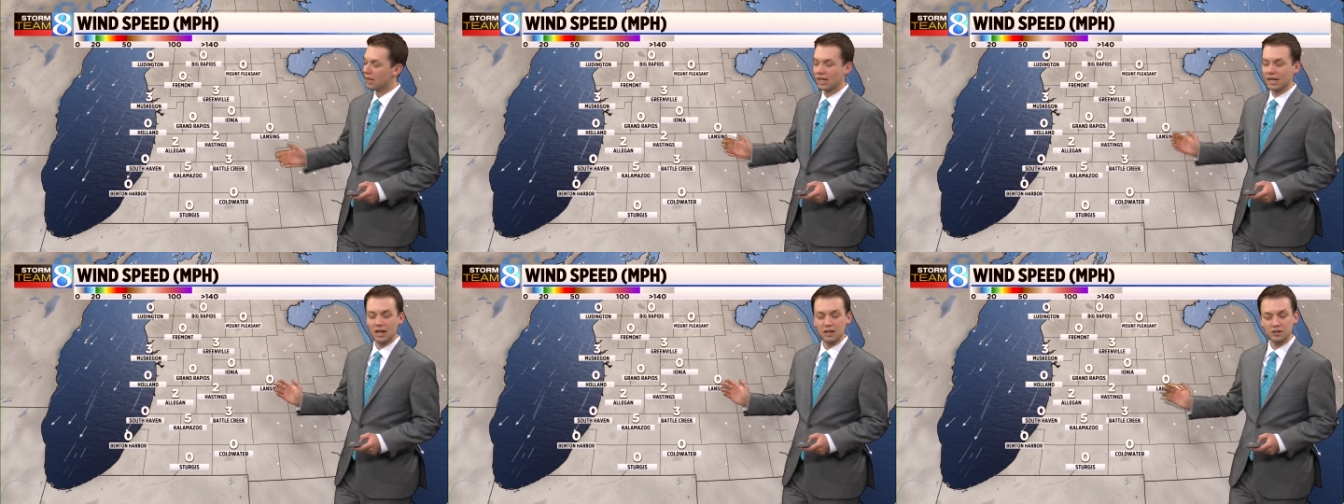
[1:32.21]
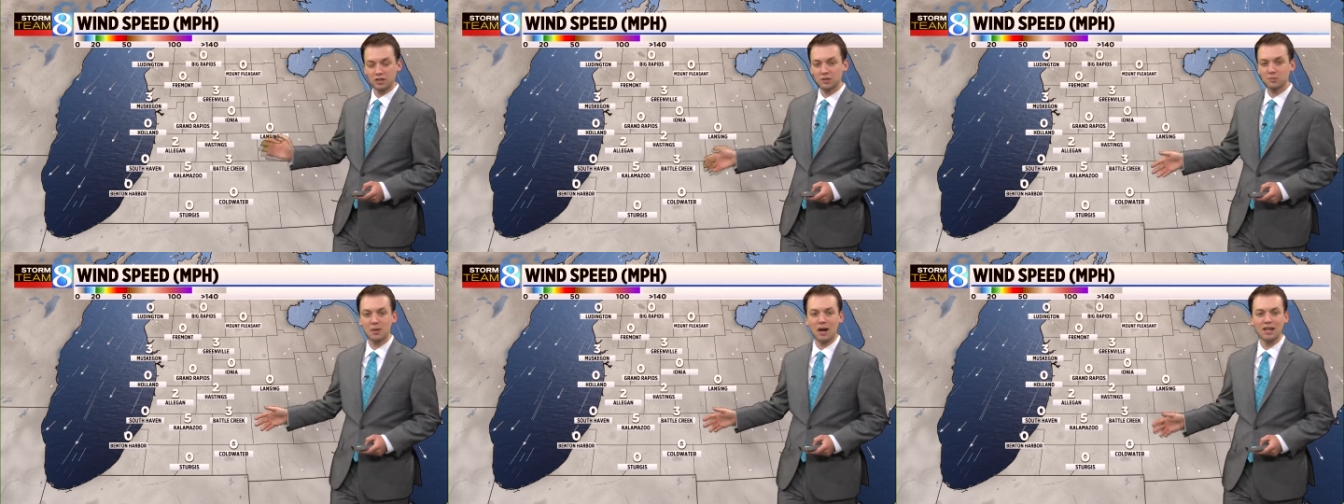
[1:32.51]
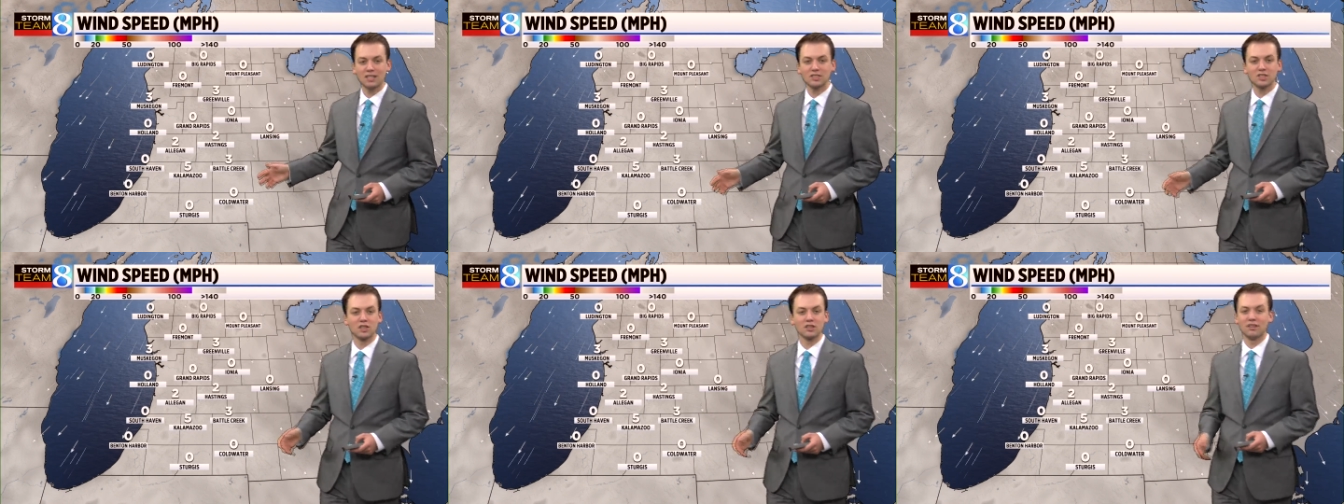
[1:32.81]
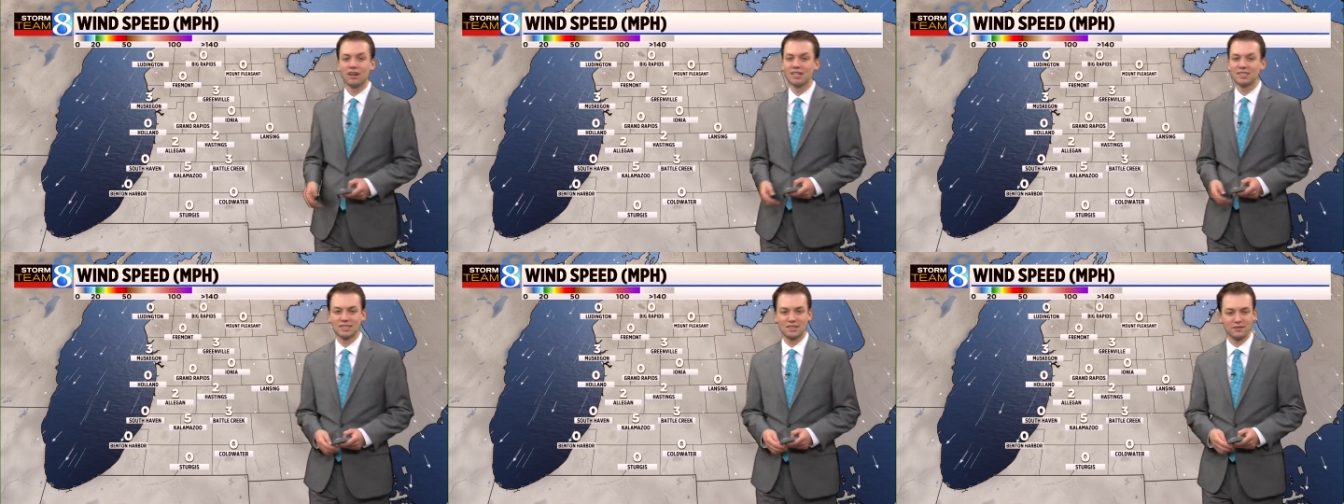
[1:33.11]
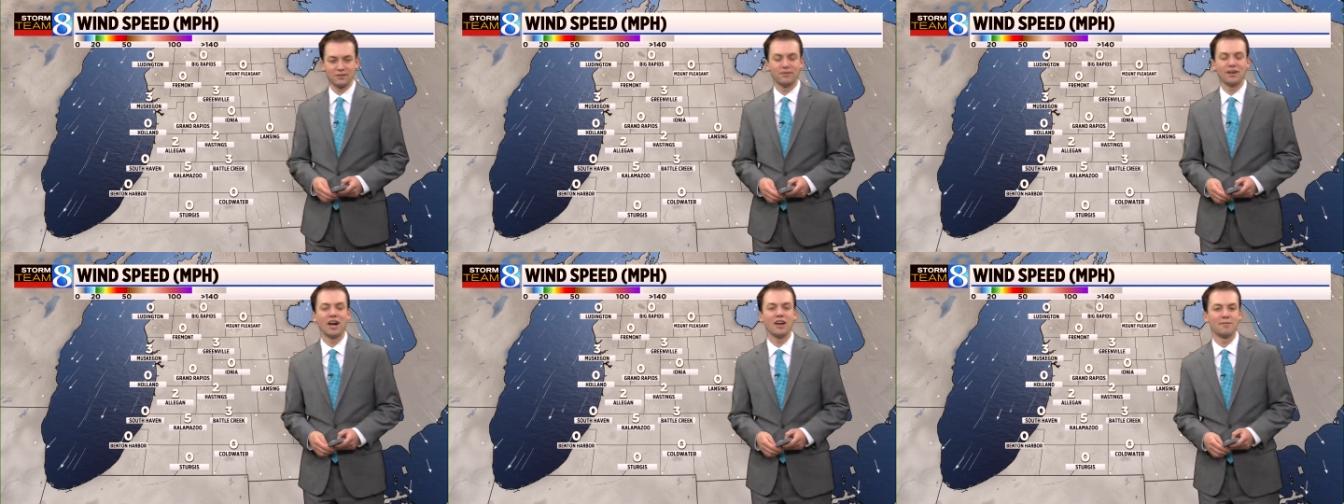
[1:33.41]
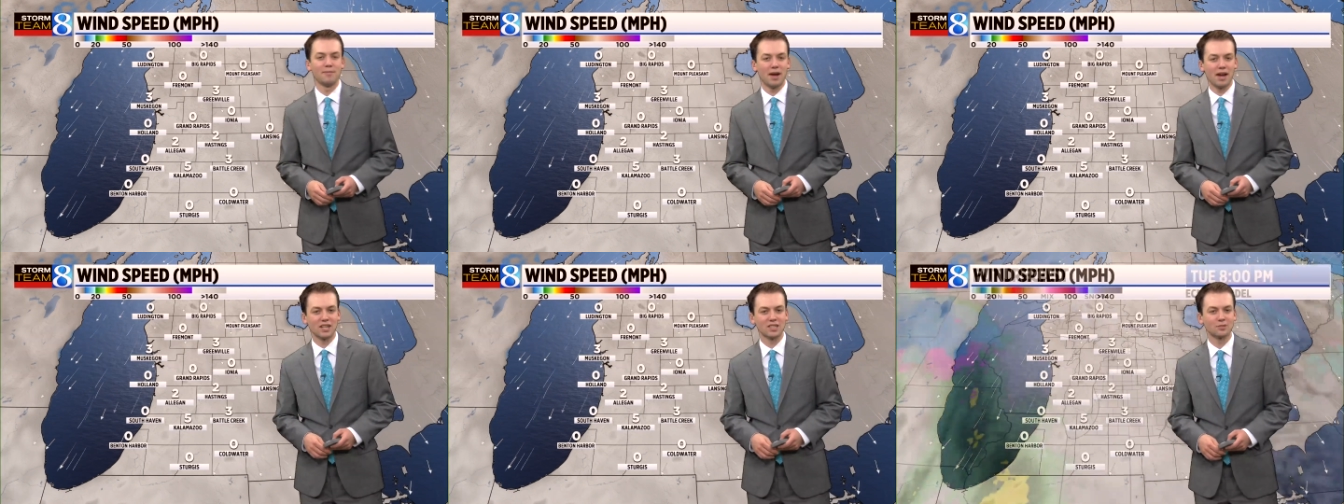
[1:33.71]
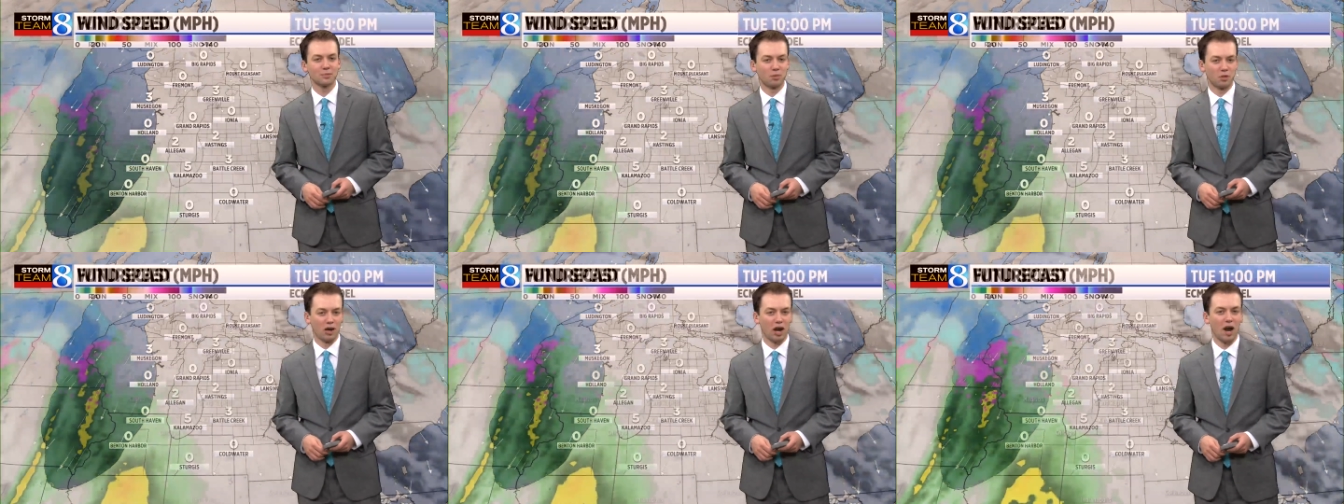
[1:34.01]
In other spots, they're less than 5 miles
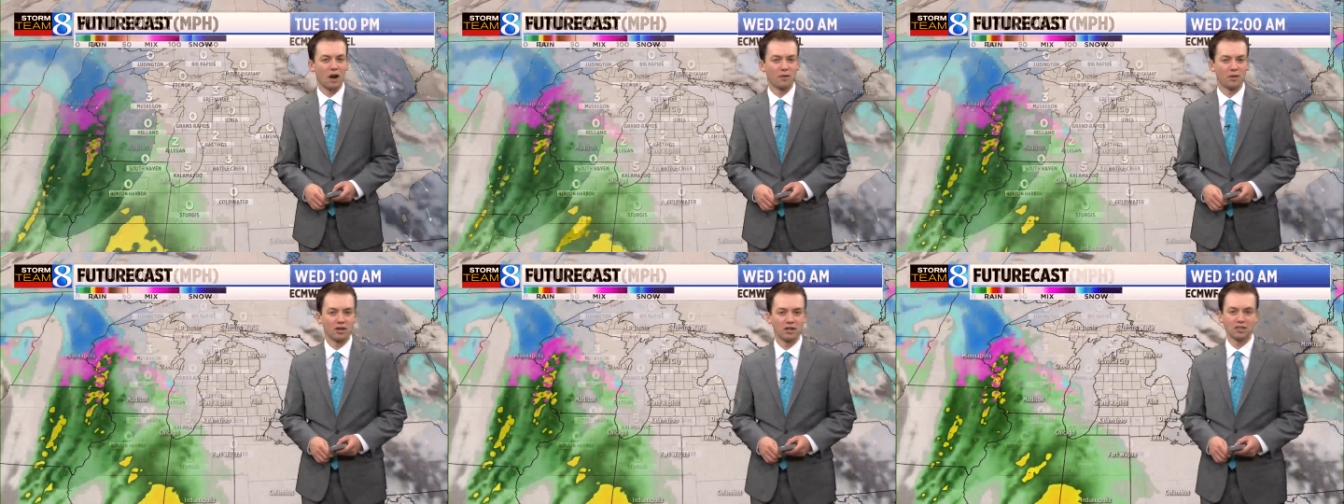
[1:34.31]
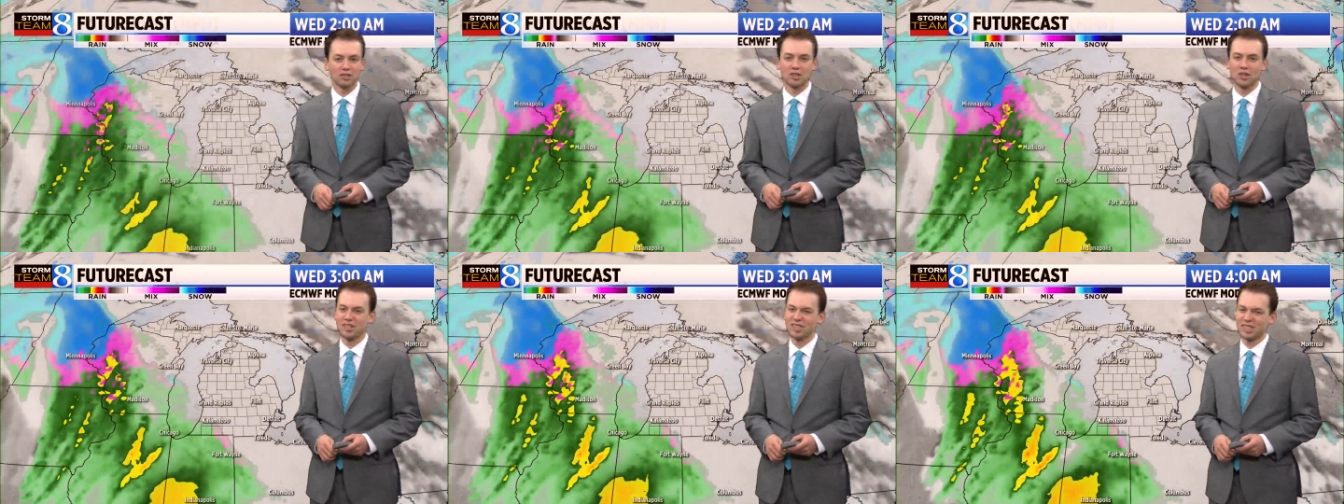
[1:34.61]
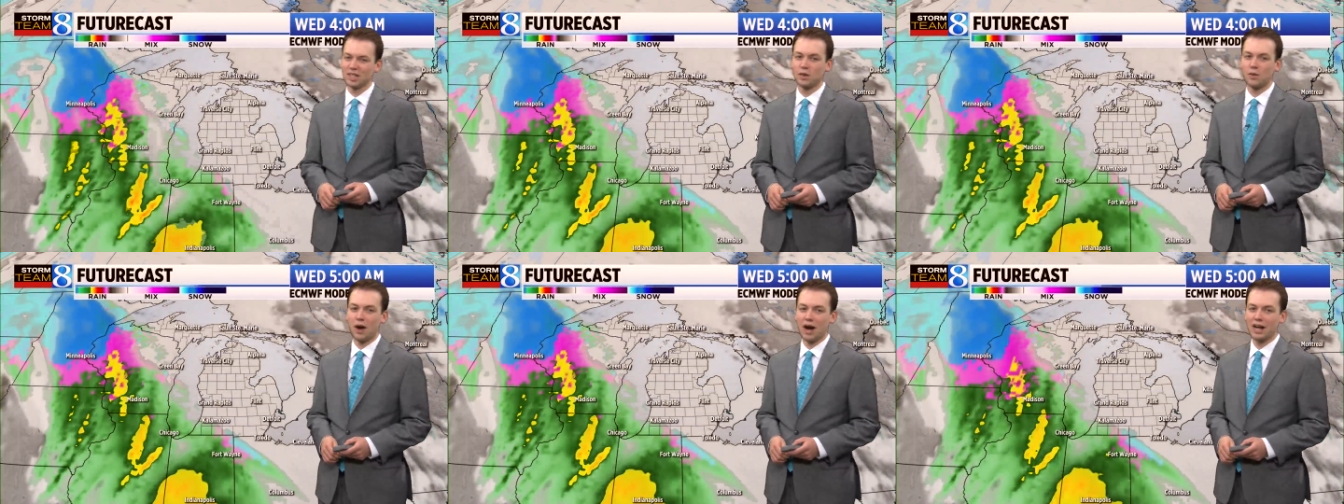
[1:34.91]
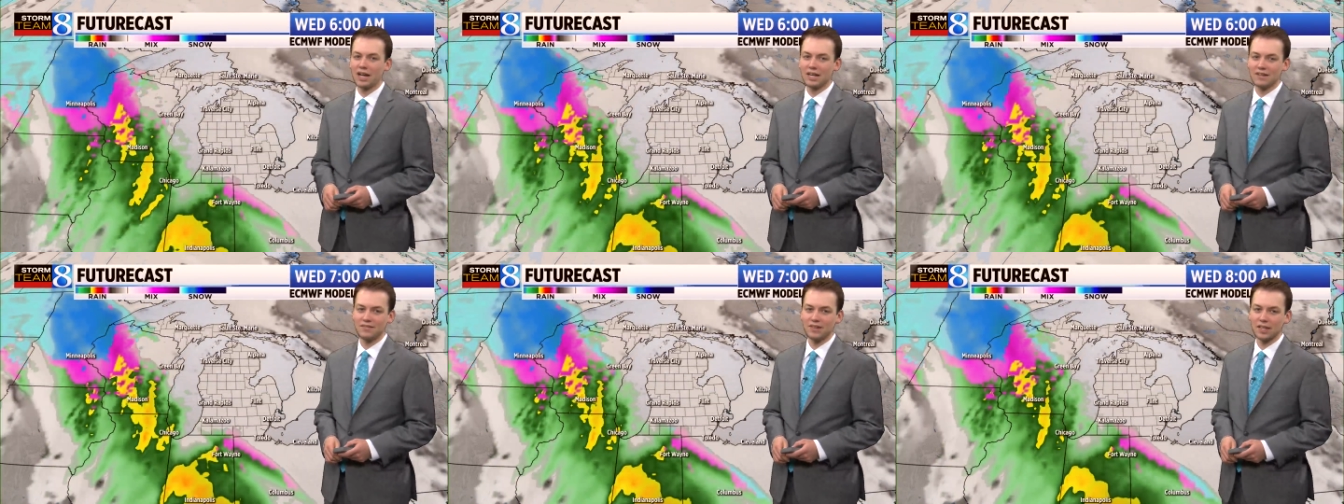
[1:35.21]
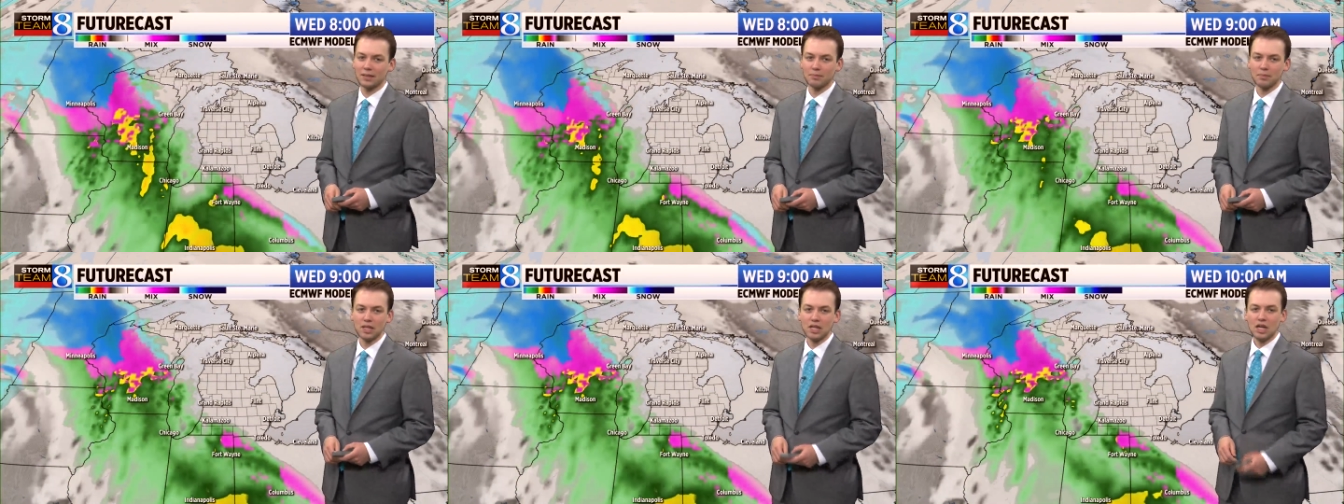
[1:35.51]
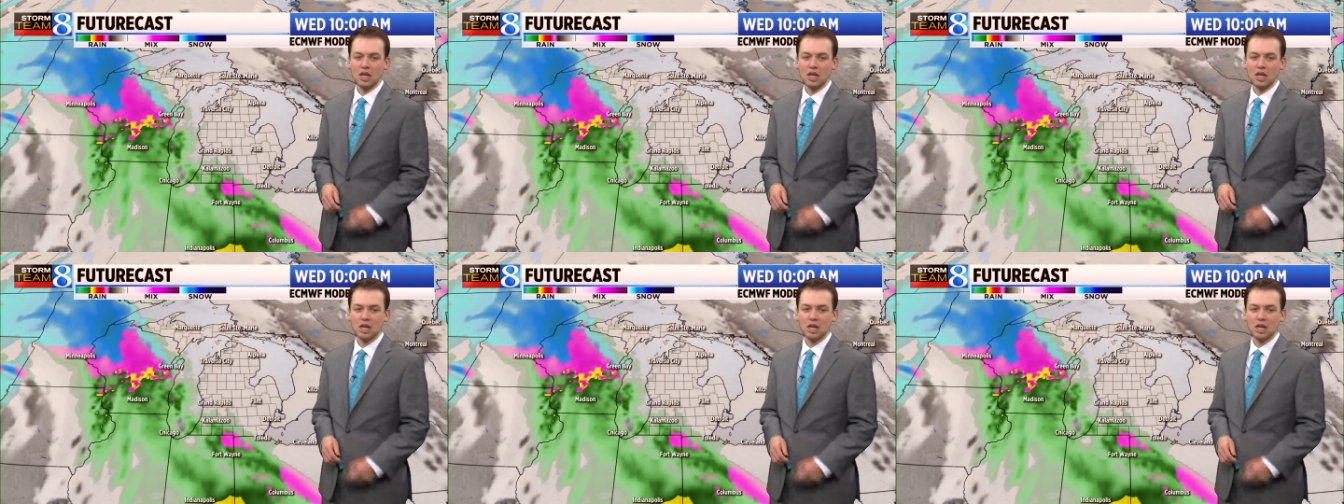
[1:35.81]
per hour, so it's a quiet evening.